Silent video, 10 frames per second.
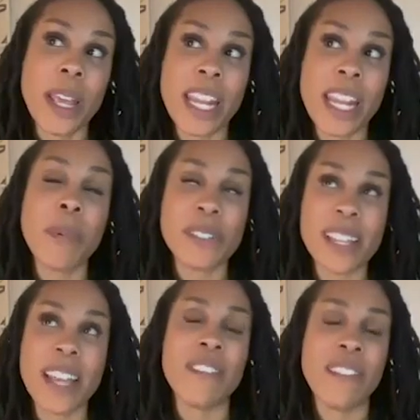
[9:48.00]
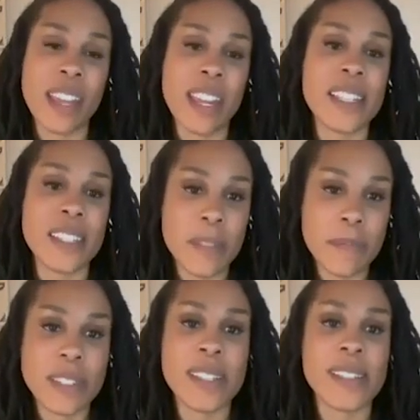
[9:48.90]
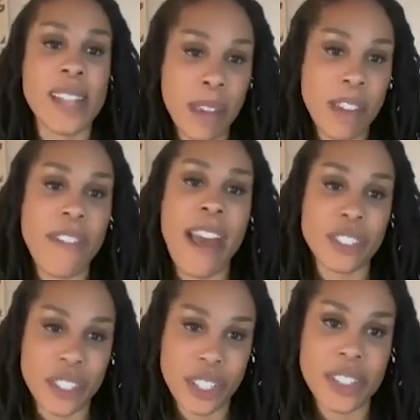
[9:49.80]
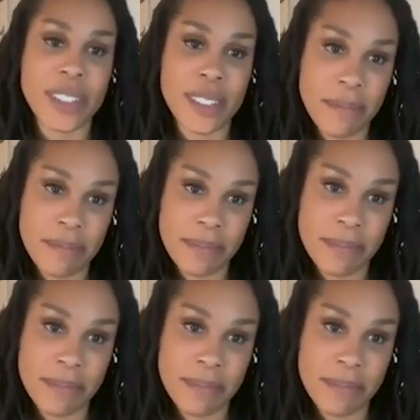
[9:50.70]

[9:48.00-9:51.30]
80% of it is systemic factors.